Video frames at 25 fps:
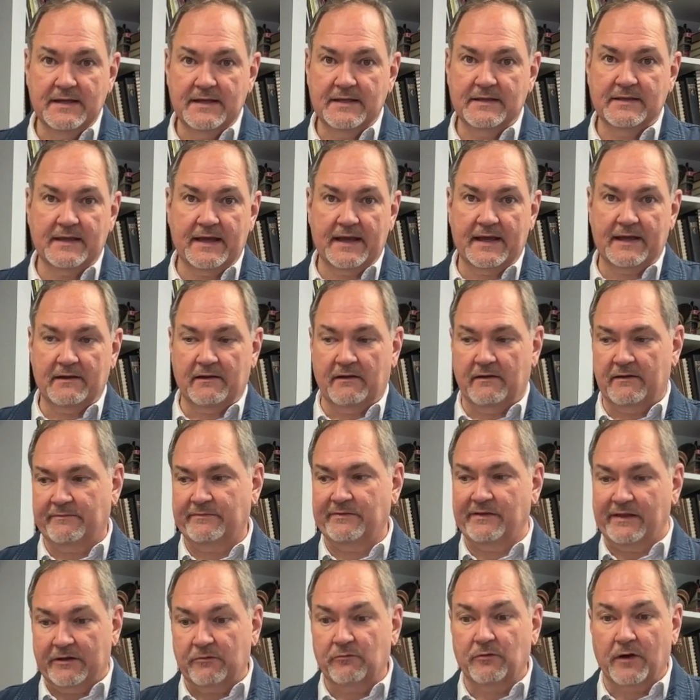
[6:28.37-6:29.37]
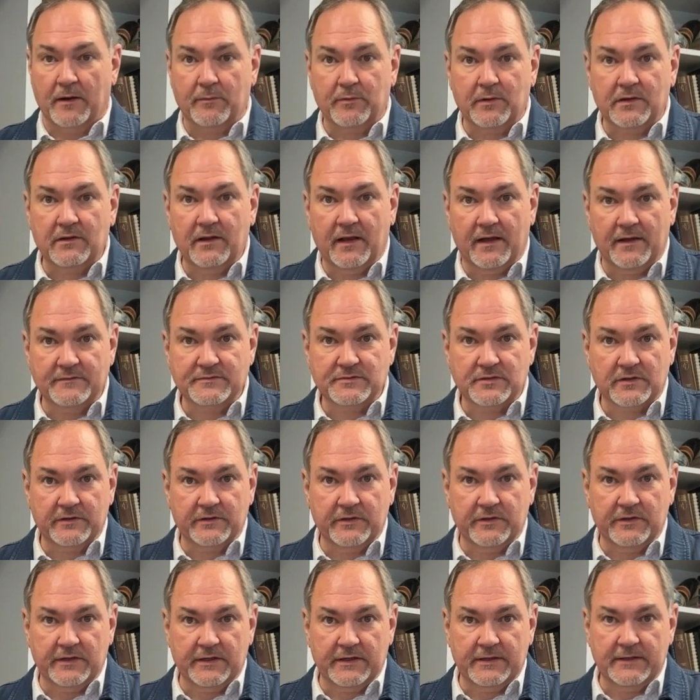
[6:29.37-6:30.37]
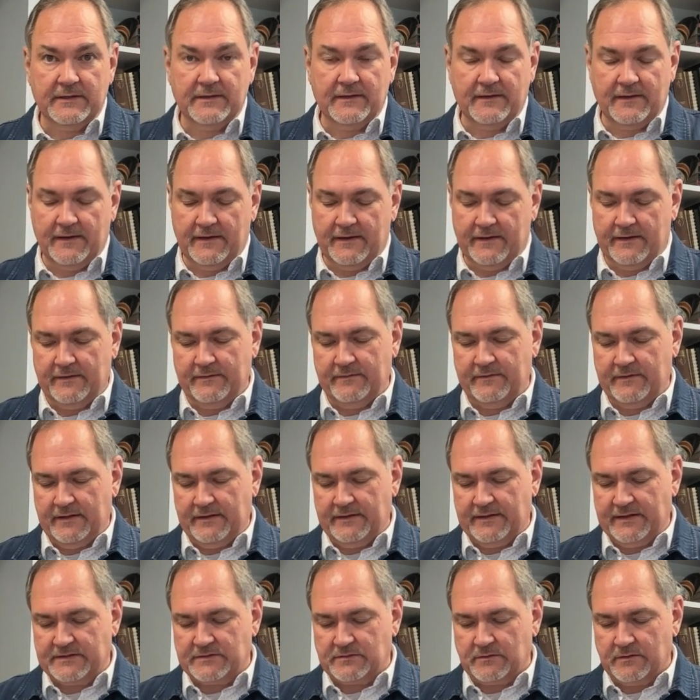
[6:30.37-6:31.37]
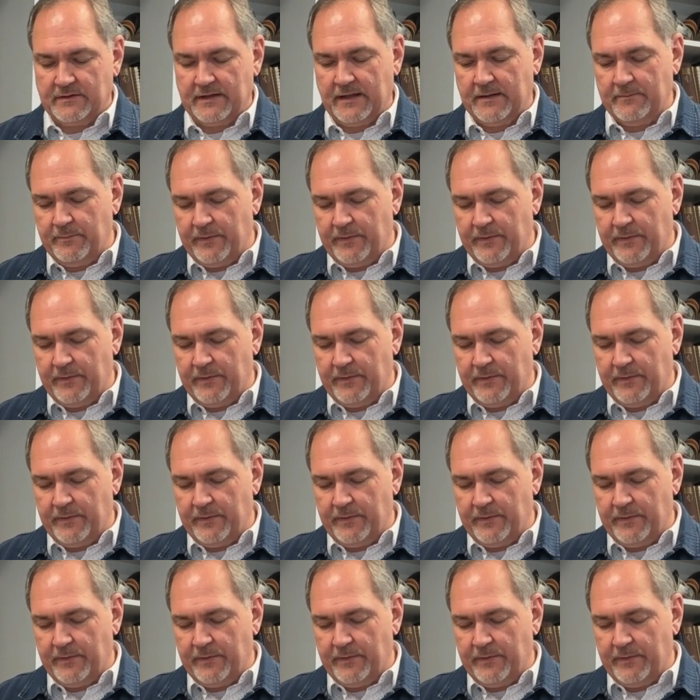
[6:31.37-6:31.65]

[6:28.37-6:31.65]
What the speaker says: that are like rubber gloves are good and that sort of thing.